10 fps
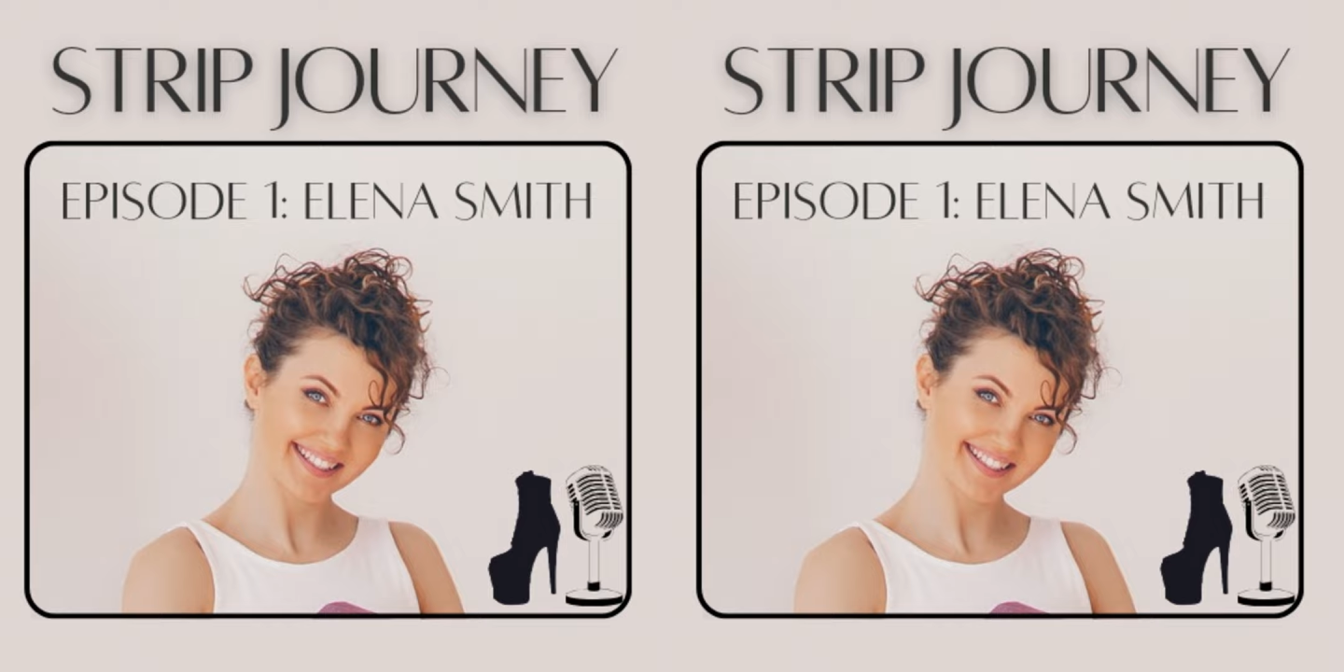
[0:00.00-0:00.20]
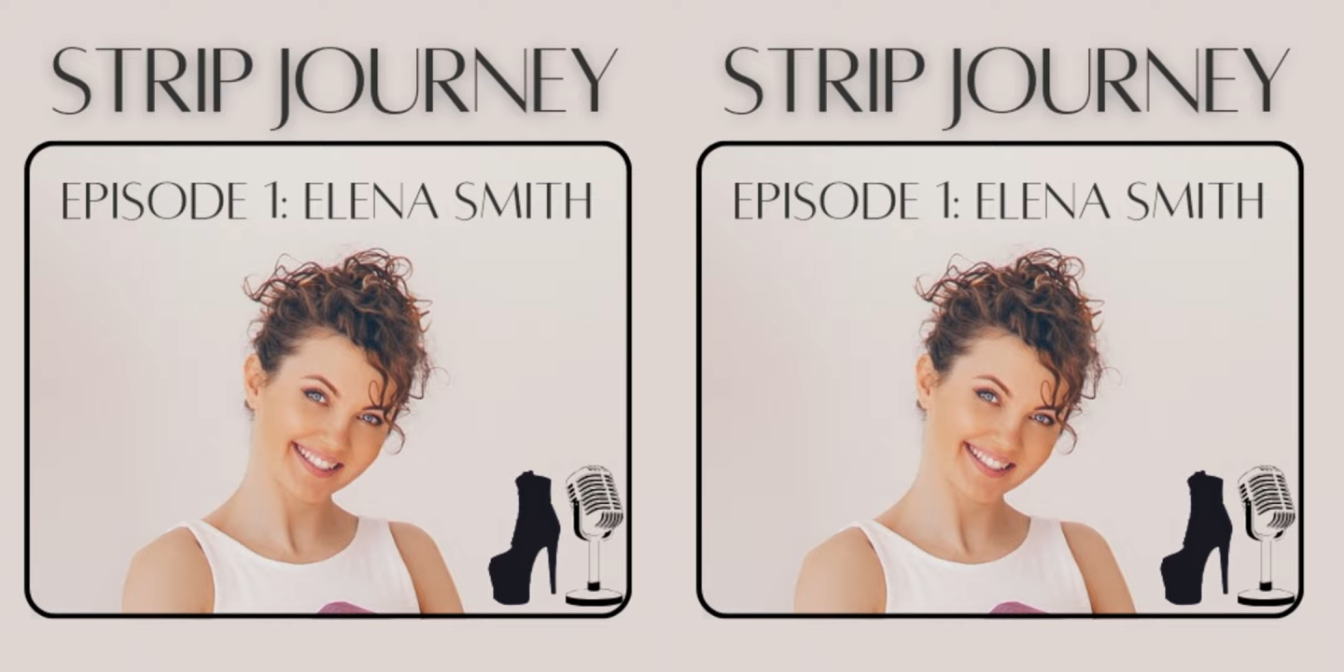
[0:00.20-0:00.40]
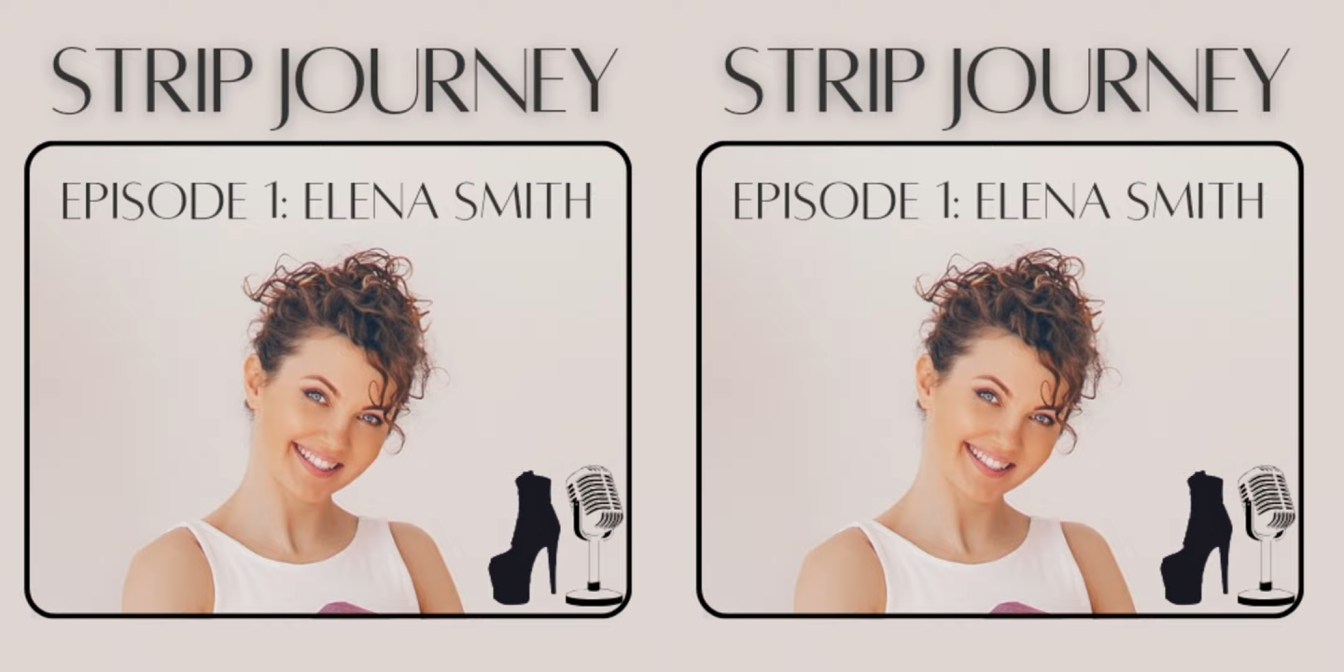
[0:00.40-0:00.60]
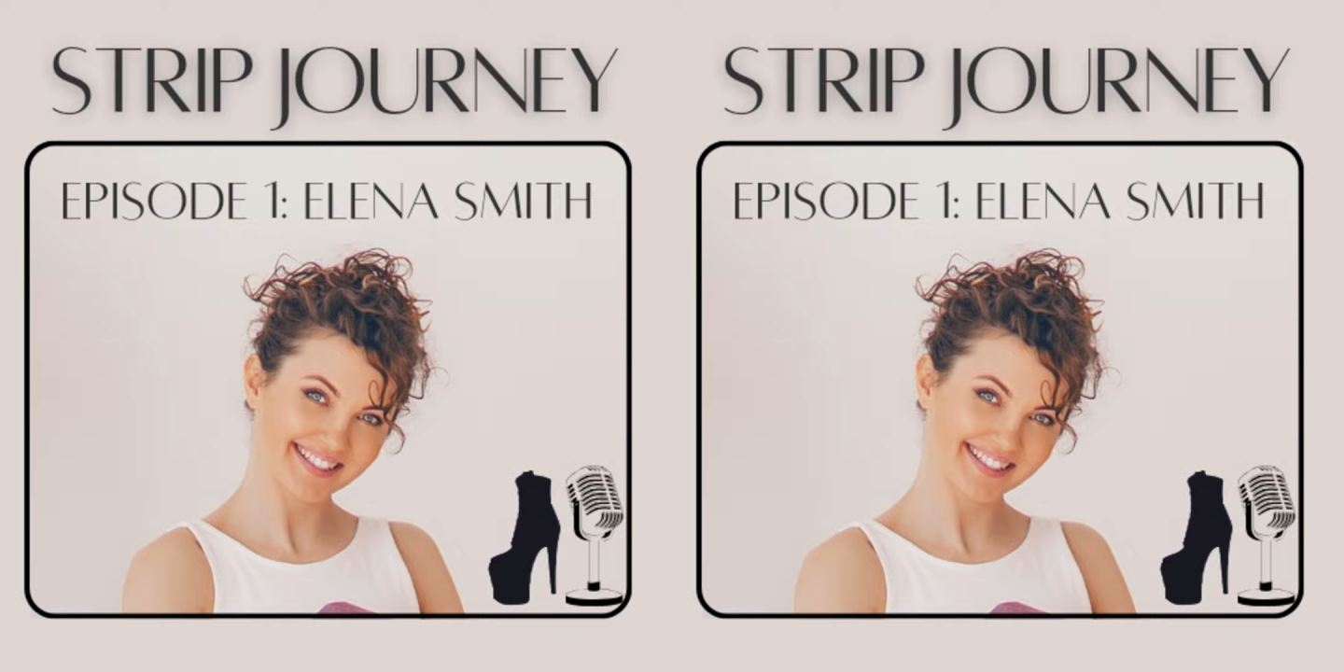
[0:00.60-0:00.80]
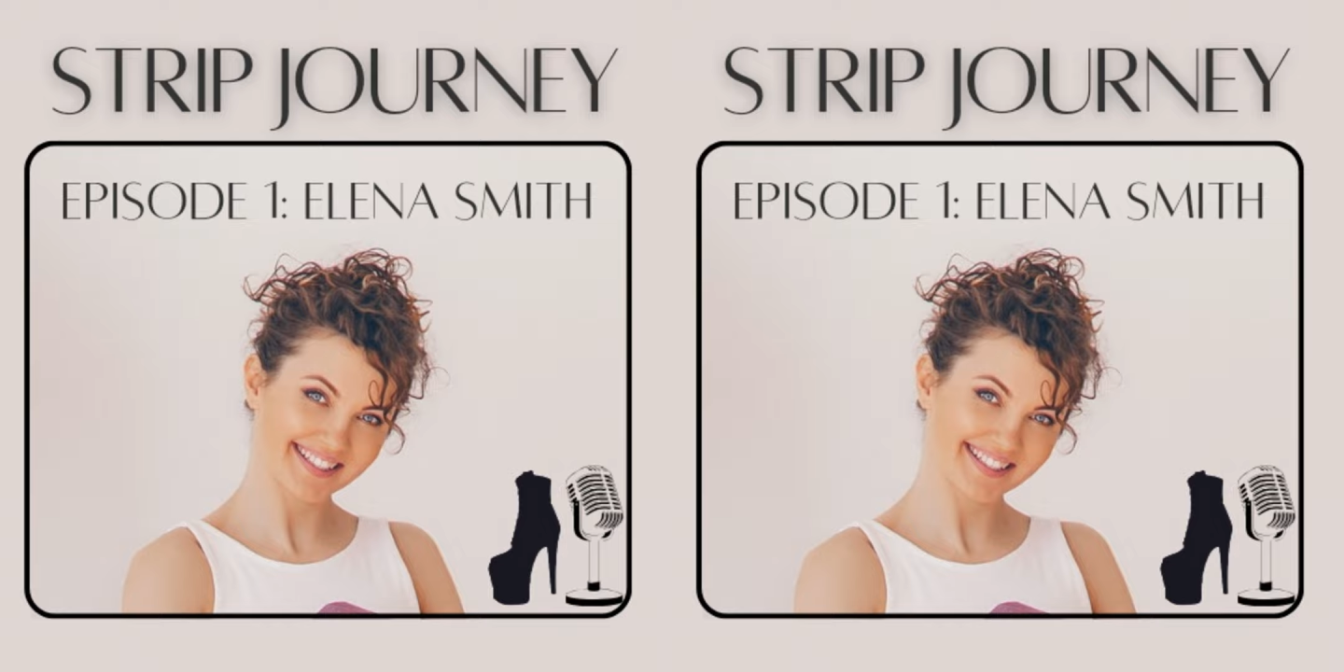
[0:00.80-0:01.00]
because you're
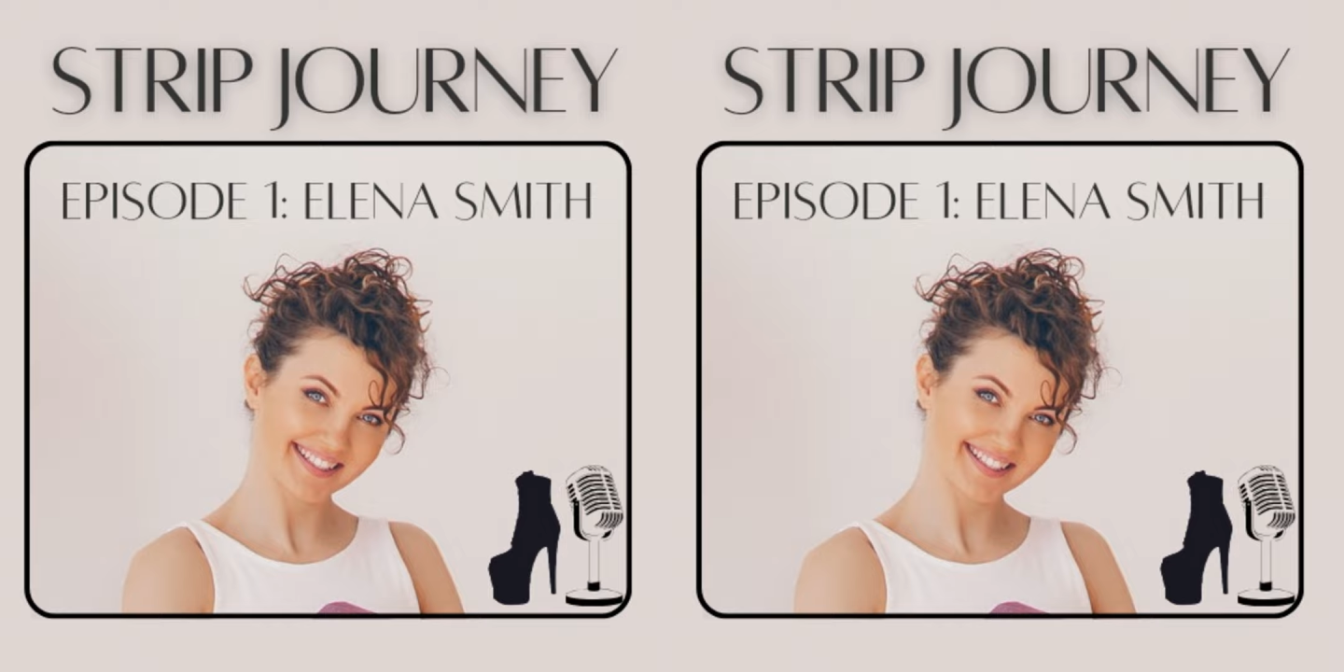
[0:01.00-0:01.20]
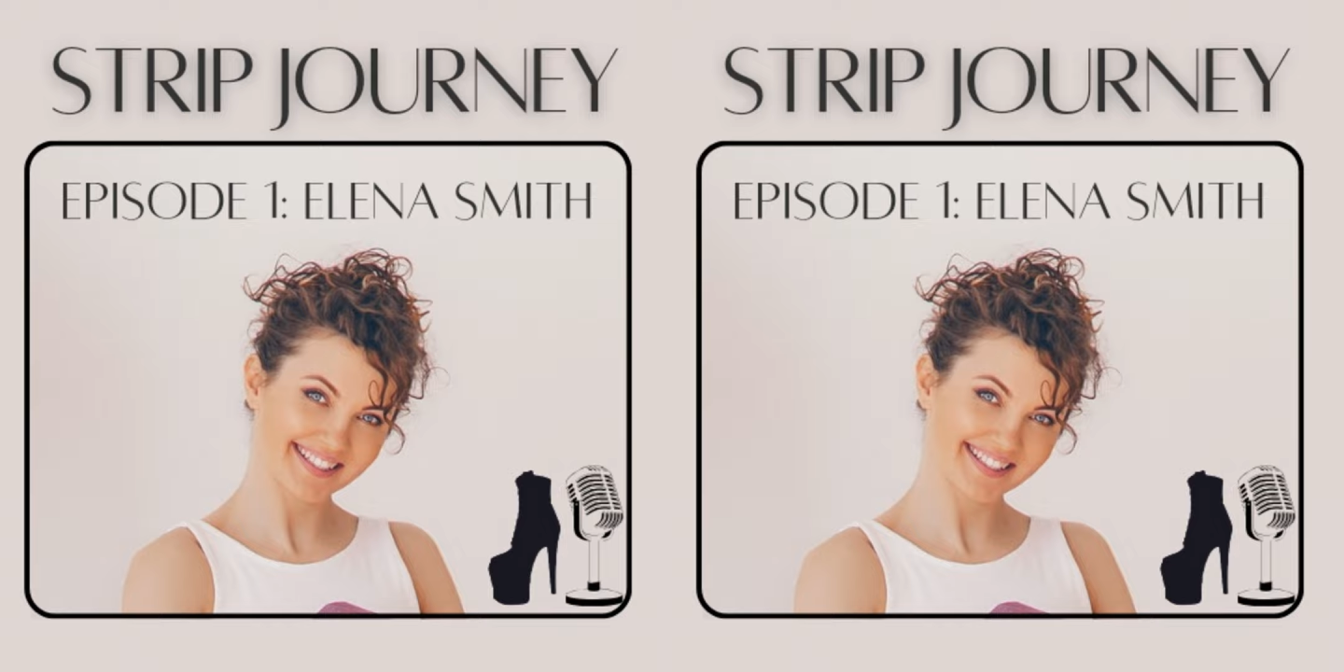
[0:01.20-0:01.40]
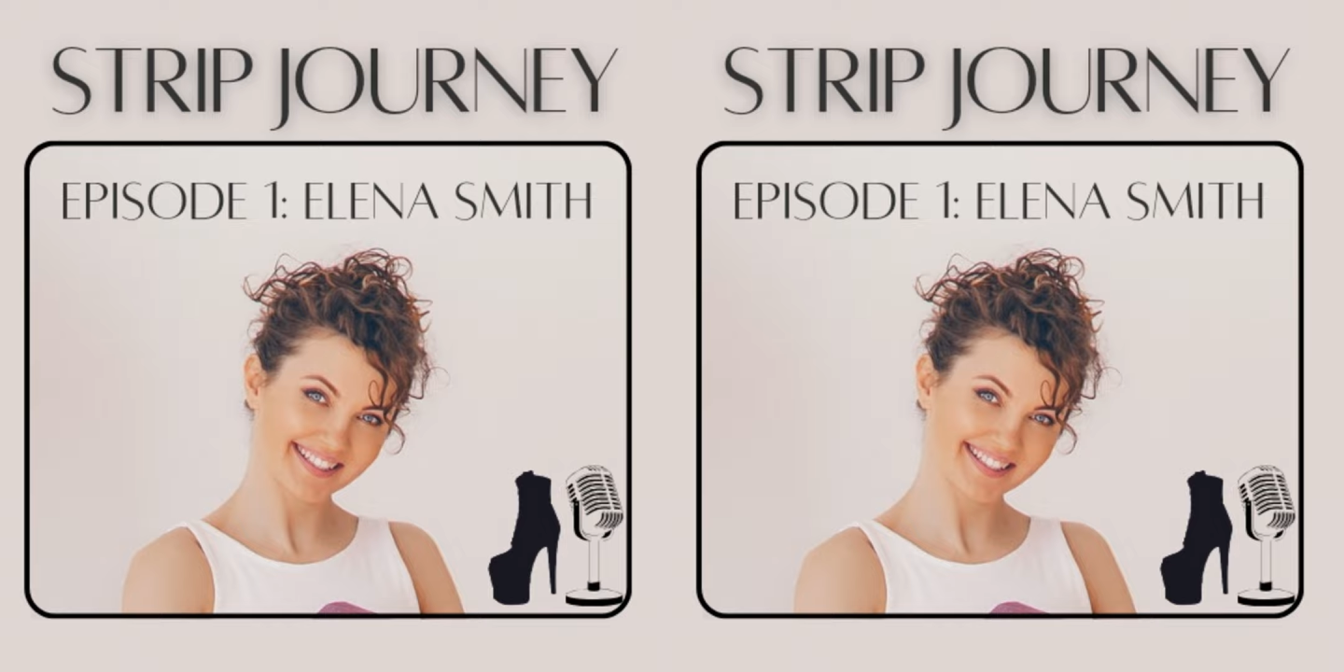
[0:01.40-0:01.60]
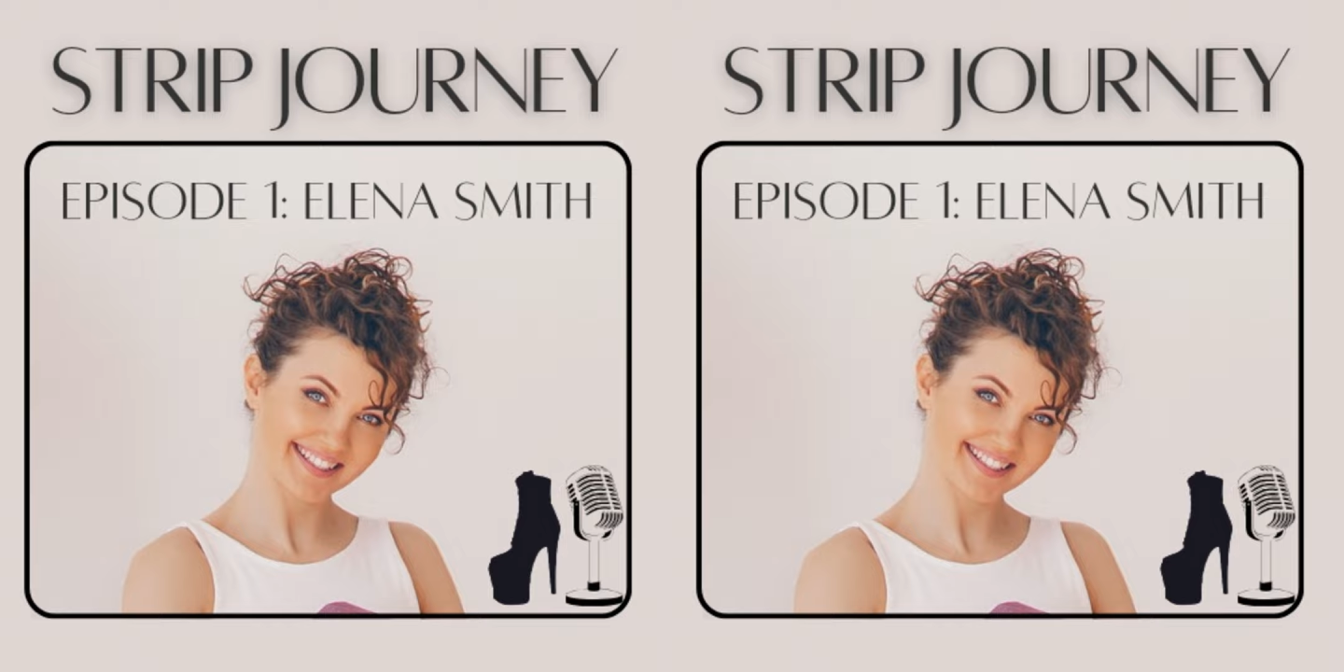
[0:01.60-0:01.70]
also quite supportive.